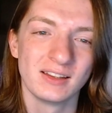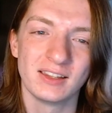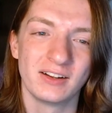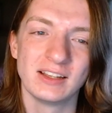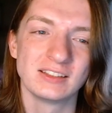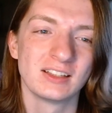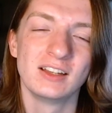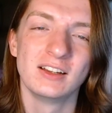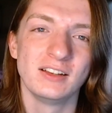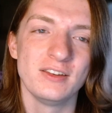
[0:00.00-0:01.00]
There is
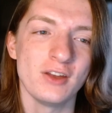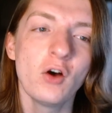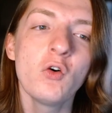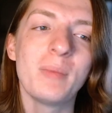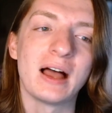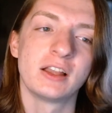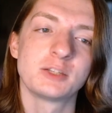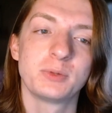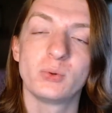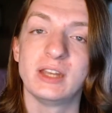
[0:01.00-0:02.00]
no balance
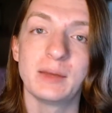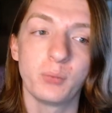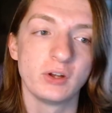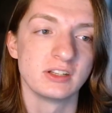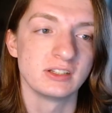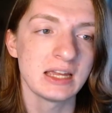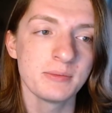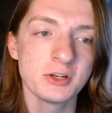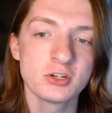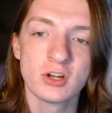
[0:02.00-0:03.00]
between hit points and
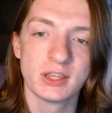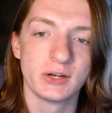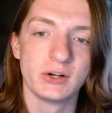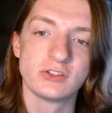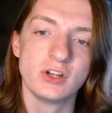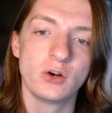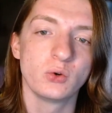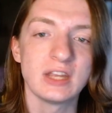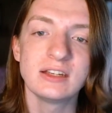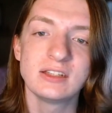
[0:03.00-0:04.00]
damage. There is no
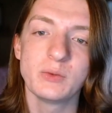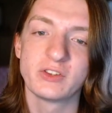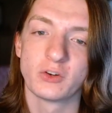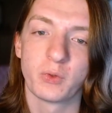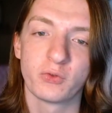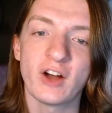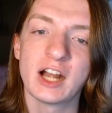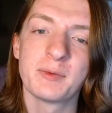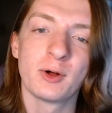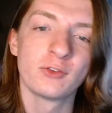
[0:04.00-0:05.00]
dainty wizard with
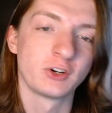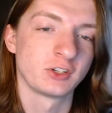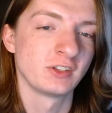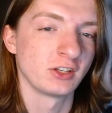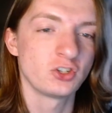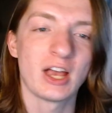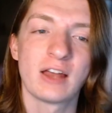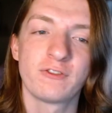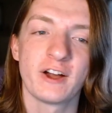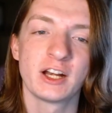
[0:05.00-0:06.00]
fireball versus a
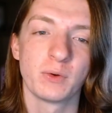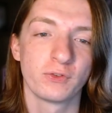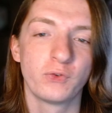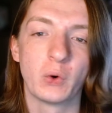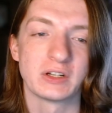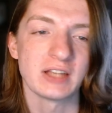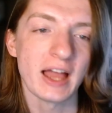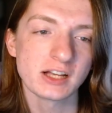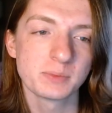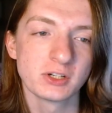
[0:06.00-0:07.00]
Chad fighter with four
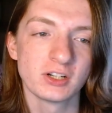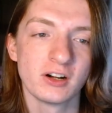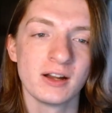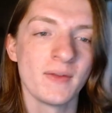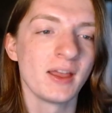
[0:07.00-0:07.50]
attacks per turn.